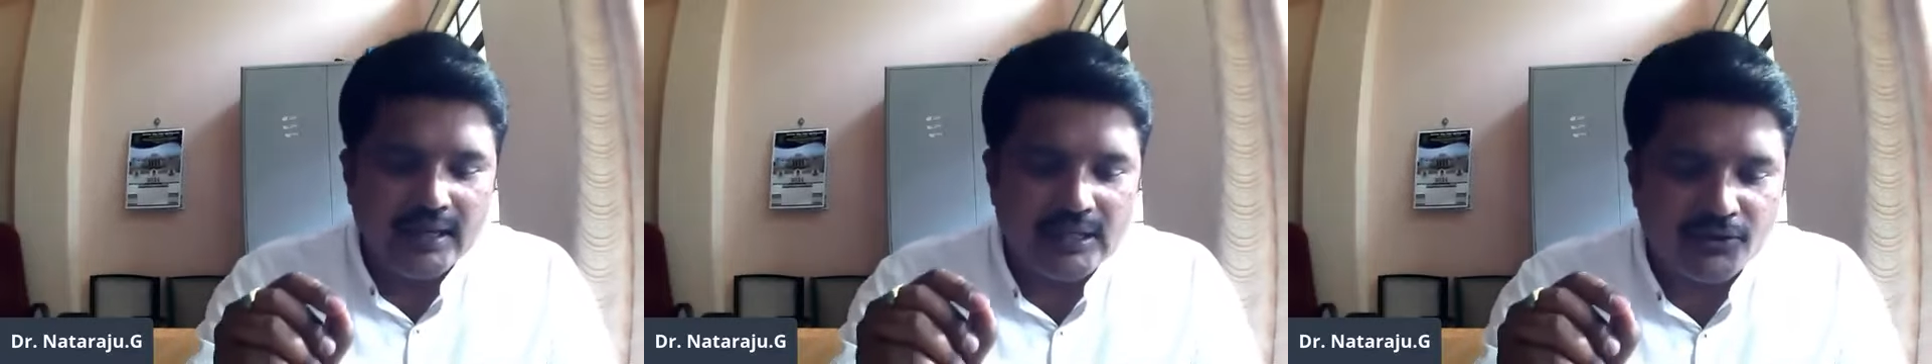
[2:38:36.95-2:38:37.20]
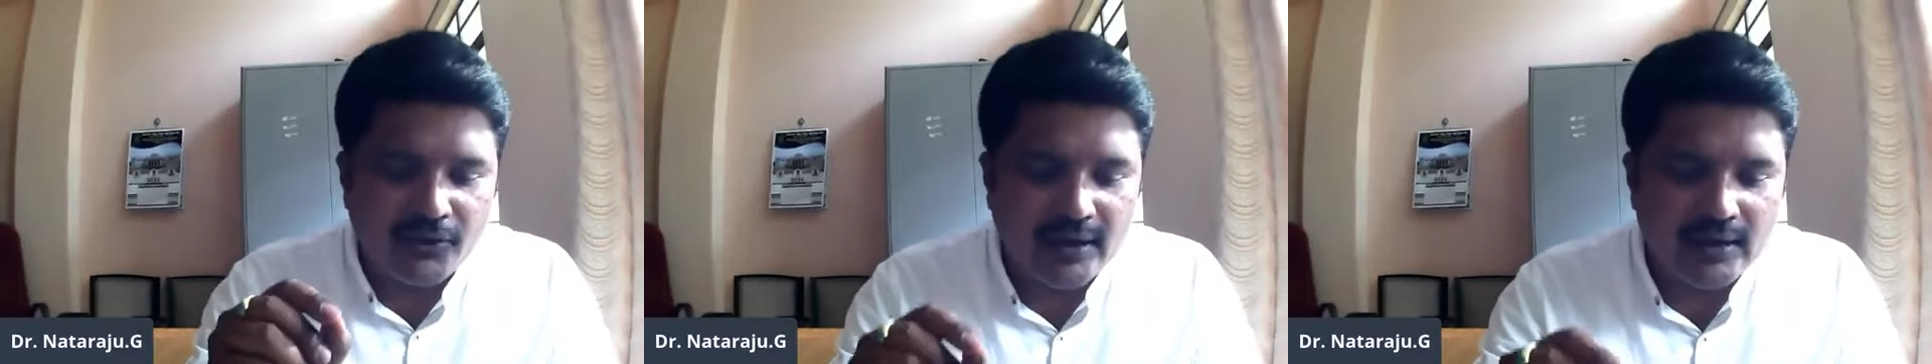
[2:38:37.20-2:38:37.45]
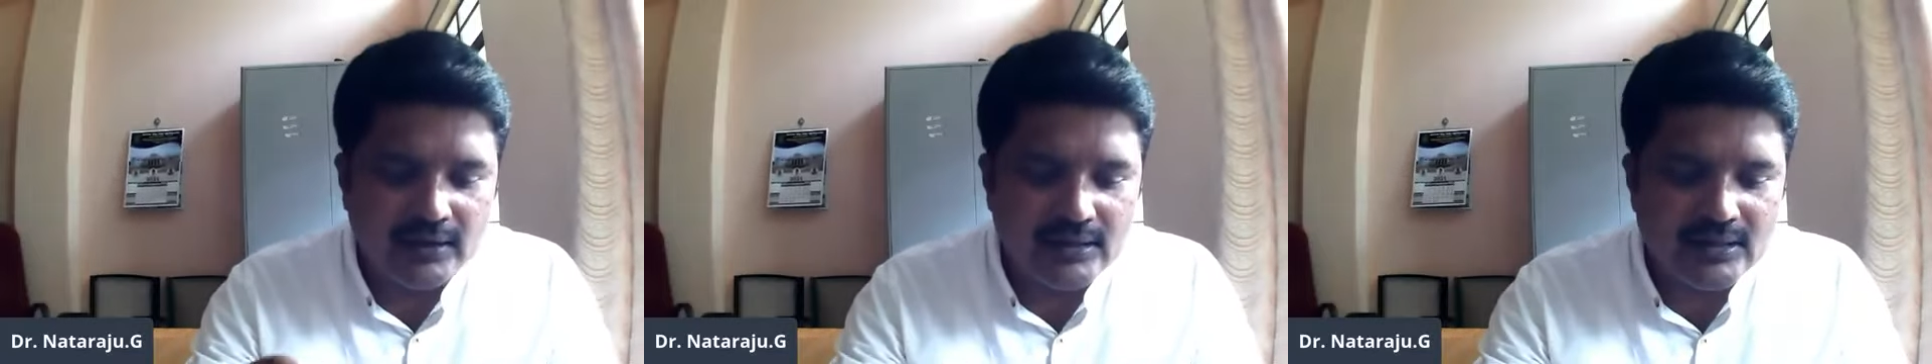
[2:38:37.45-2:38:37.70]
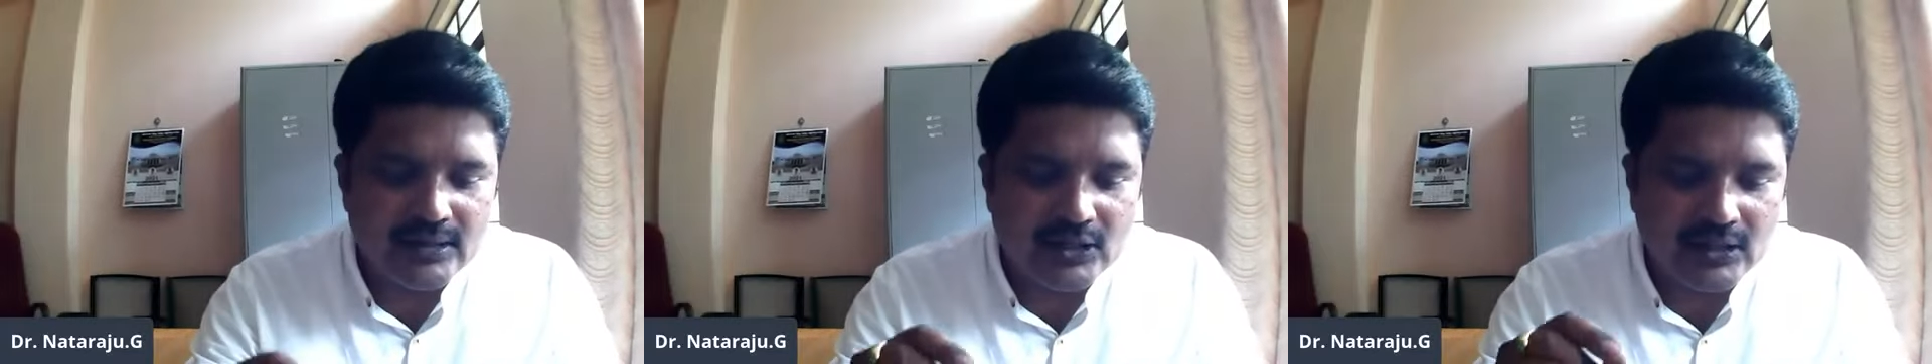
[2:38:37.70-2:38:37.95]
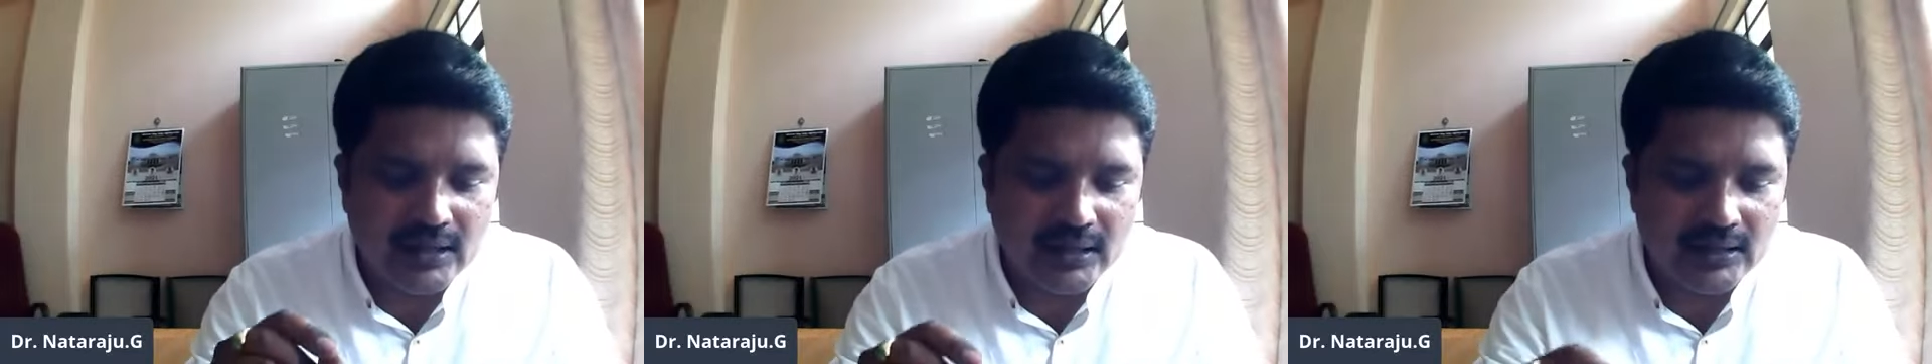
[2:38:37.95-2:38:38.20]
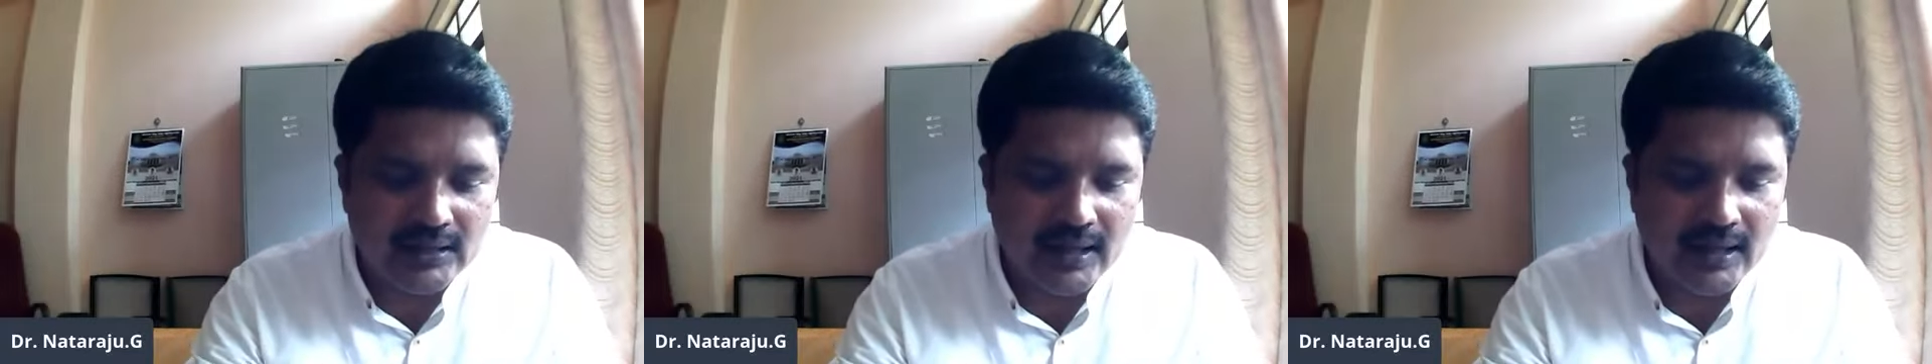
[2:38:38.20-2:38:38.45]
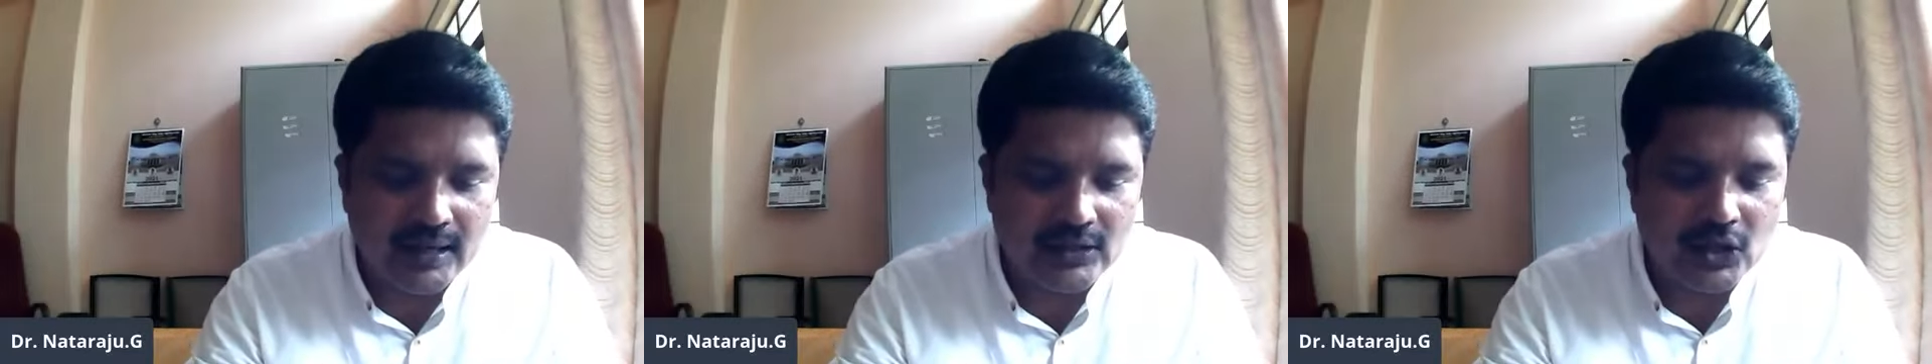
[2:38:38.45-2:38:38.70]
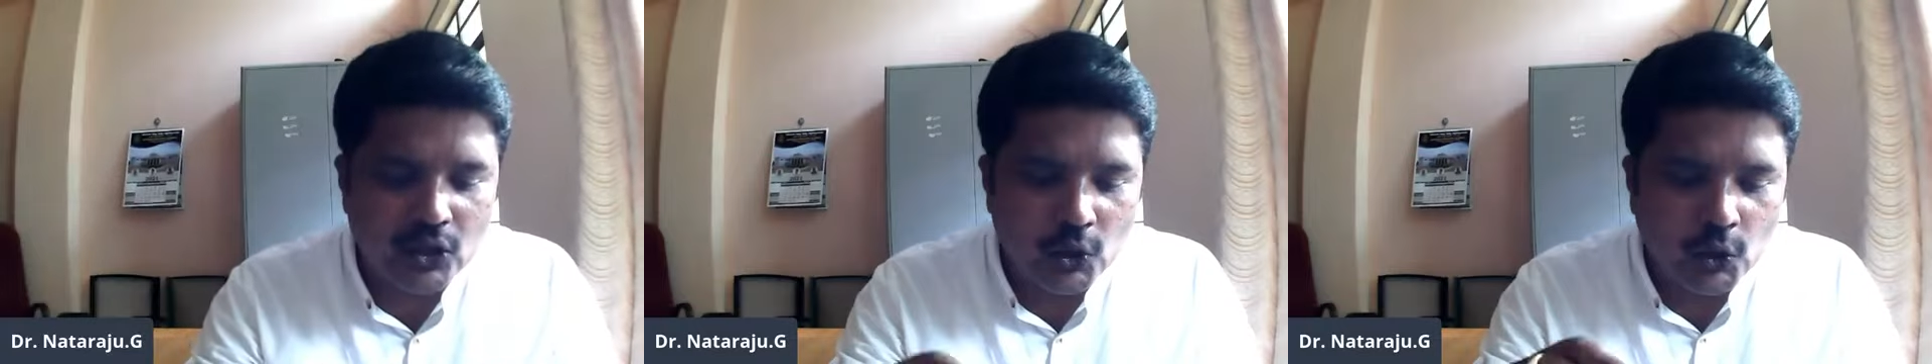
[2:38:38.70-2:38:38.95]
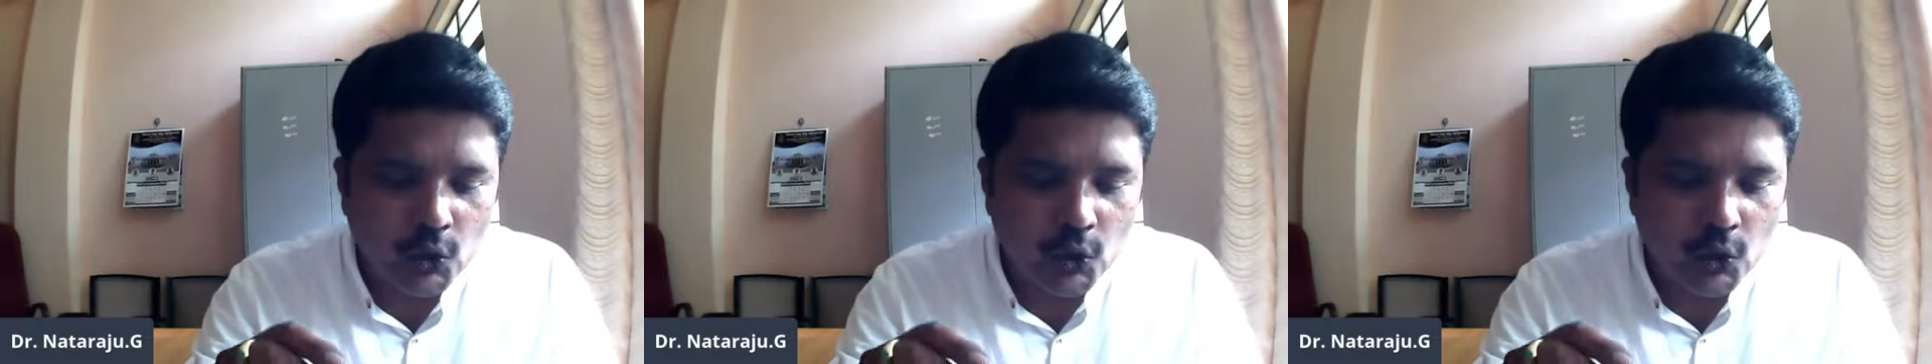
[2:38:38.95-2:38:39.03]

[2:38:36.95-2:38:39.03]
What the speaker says: His friends think that